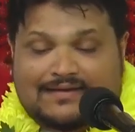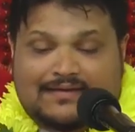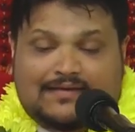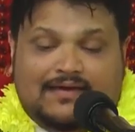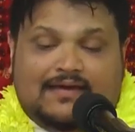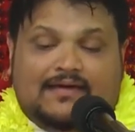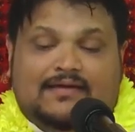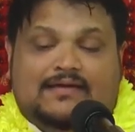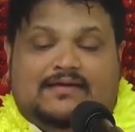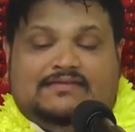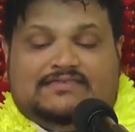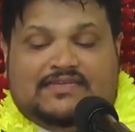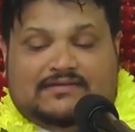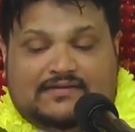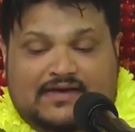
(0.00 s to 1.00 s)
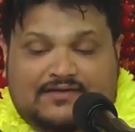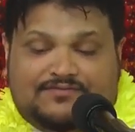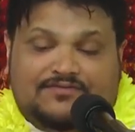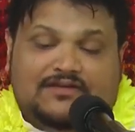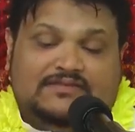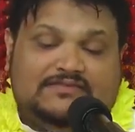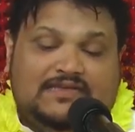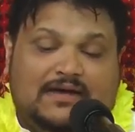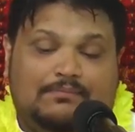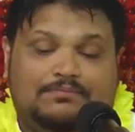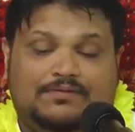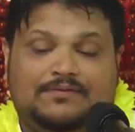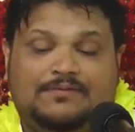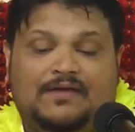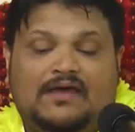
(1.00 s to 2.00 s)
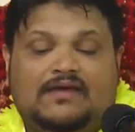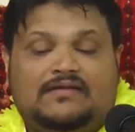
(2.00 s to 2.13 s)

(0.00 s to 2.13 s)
the hair in a jata, for example,